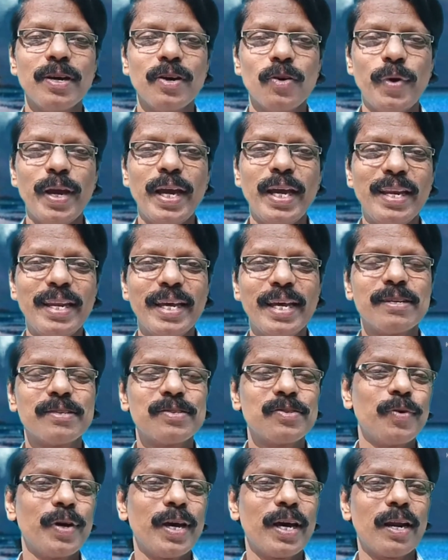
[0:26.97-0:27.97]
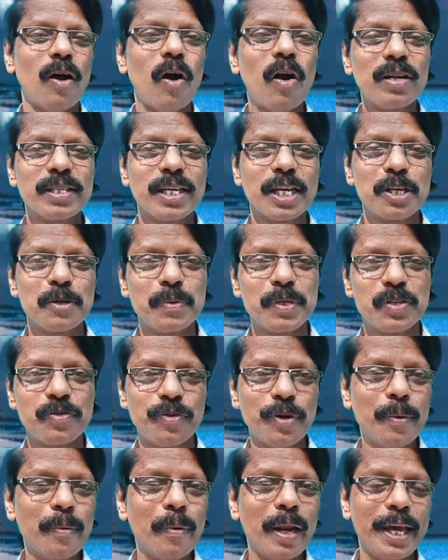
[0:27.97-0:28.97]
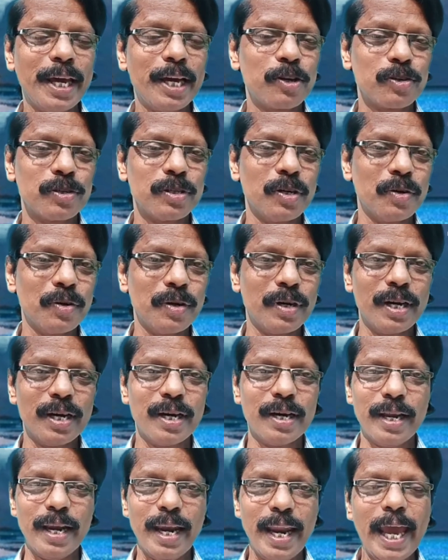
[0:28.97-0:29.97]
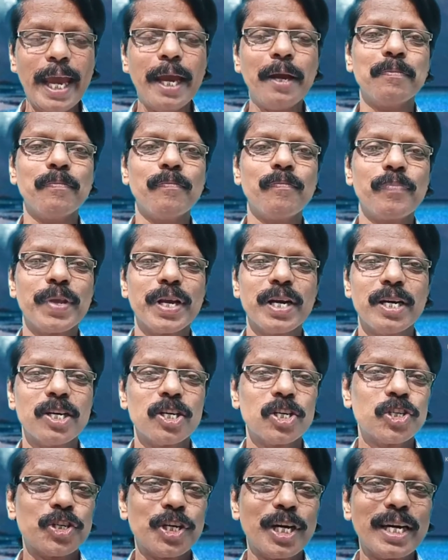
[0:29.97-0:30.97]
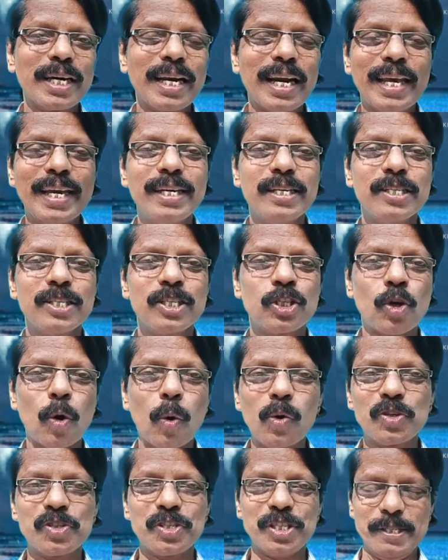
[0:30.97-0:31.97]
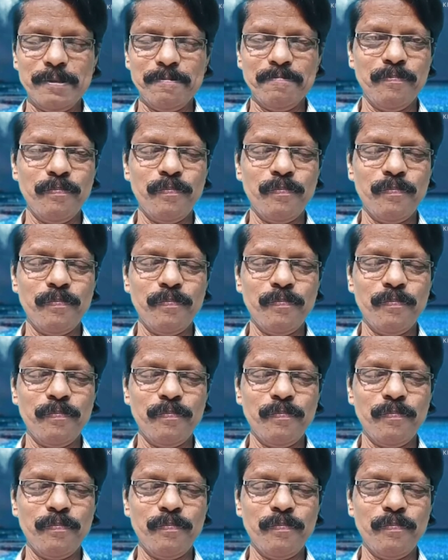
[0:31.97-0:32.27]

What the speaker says: We Indians, we are not that much familiar to the name Shirley Toulson.